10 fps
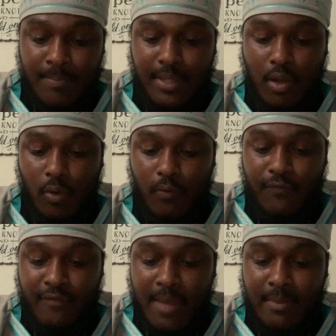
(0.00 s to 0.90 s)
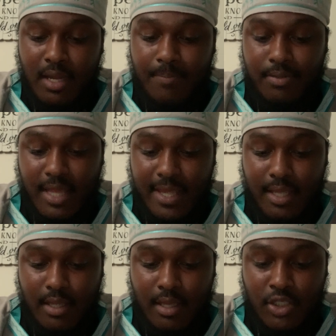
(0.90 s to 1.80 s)
Behold, famine and plague,
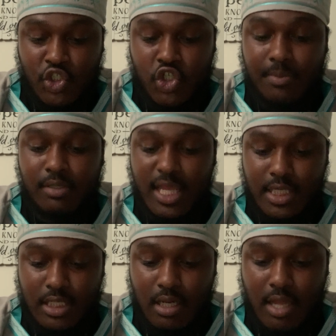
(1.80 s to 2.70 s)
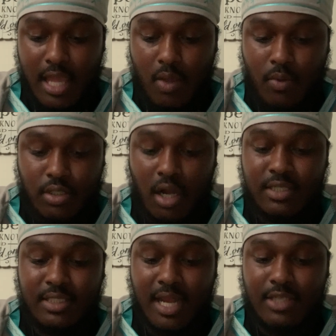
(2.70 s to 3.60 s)
tribulation and anguish are
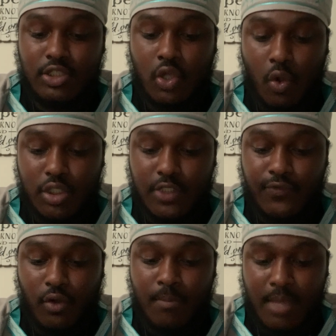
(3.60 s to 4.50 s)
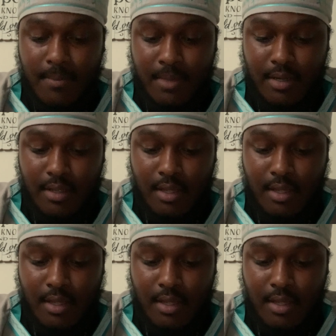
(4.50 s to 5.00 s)
sent as scourges for amendment.